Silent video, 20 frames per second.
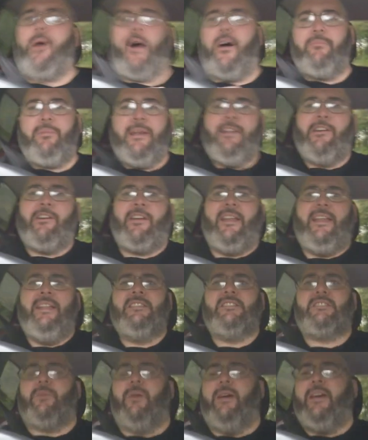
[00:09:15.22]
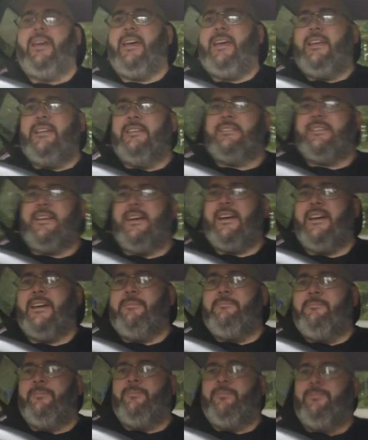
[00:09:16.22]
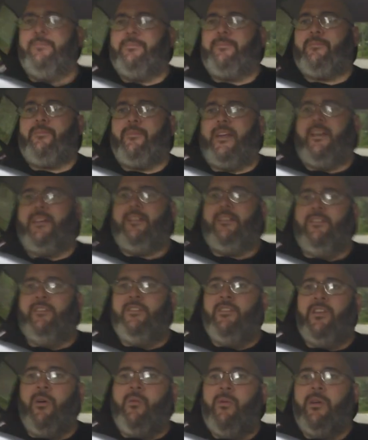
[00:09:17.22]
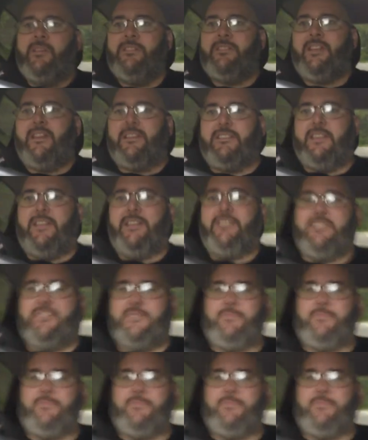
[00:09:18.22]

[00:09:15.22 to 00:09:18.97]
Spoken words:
but I've been looking into it, and no one does a